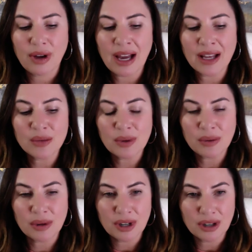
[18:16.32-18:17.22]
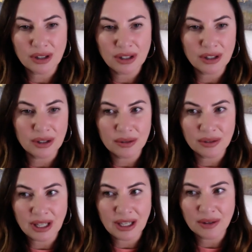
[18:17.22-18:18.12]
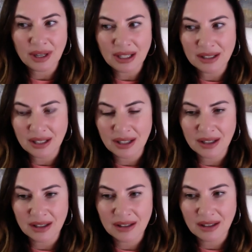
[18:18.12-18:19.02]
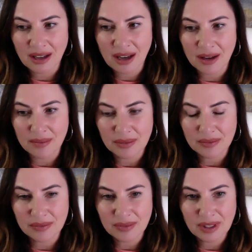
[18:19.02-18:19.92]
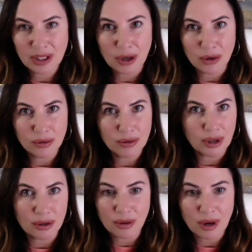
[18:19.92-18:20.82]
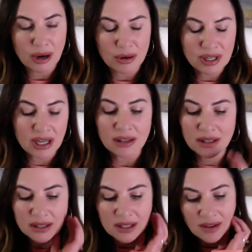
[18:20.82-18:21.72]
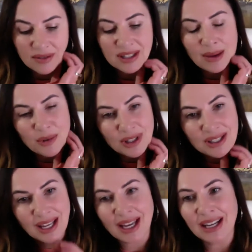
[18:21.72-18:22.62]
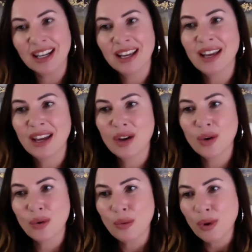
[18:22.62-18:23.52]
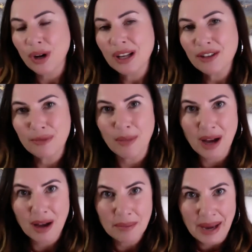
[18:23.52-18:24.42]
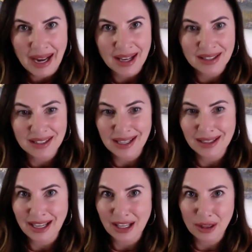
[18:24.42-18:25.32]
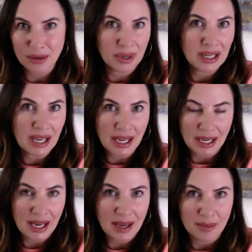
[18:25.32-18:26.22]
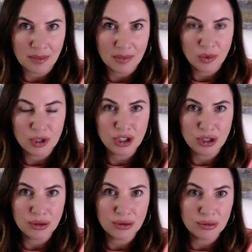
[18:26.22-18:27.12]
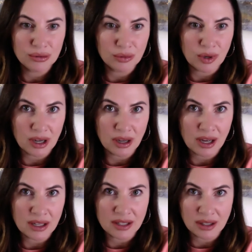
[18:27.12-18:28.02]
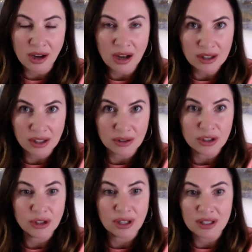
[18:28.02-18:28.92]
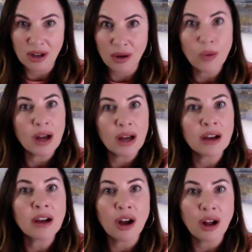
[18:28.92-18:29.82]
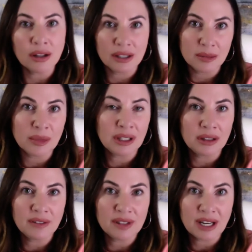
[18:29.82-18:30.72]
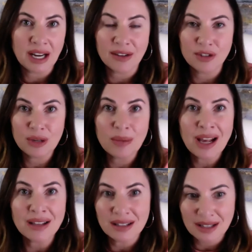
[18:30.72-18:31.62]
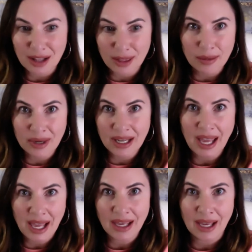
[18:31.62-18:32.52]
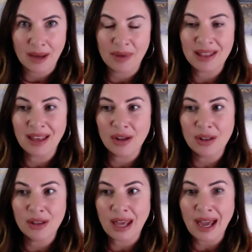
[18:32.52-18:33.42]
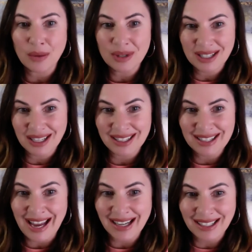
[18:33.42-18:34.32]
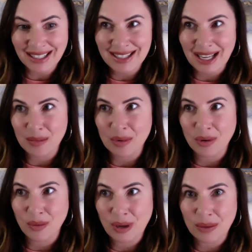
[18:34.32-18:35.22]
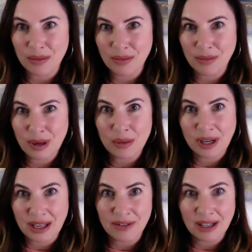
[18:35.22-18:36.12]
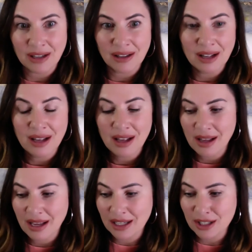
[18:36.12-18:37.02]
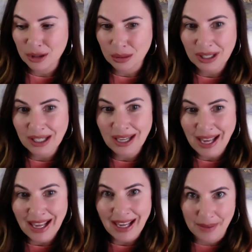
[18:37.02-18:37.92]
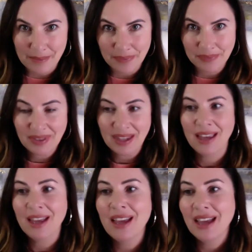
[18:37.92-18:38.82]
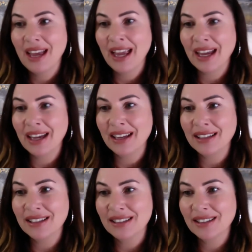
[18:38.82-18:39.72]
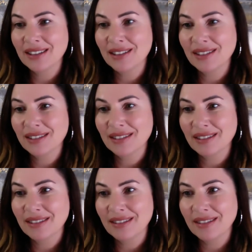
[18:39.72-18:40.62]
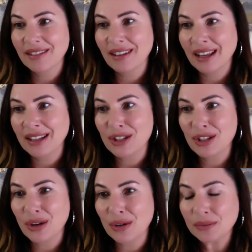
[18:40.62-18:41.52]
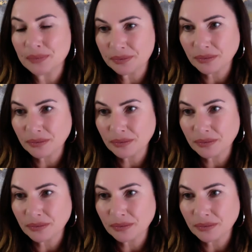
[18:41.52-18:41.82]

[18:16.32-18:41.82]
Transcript: as we were, getting ready to go to our hotels and stuff, someone said, what if mom passed at like 3 a.m.? Would you want us to call you? Do you guys all want a call in the middle of the night if she passes at 3 a.m.? And that was the exact example we were giving, is 3 a.m. And so